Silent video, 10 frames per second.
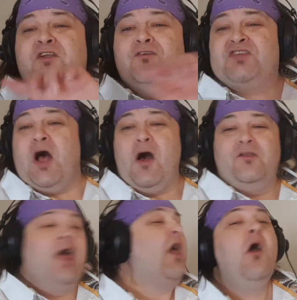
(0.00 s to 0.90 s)
goes
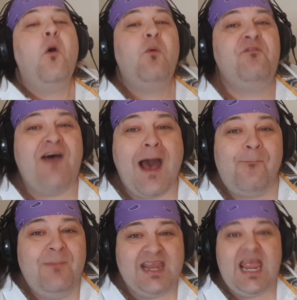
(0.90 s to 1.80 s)
on
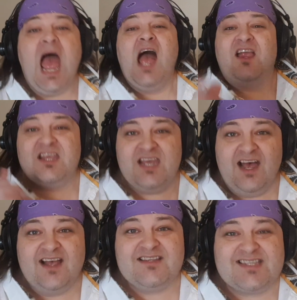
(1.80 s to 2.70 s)
without me
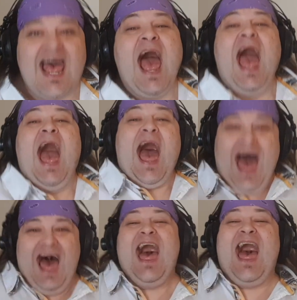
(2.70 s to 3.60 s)
cause
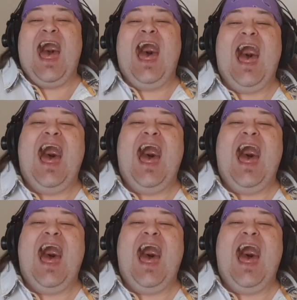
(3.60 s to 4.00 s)
I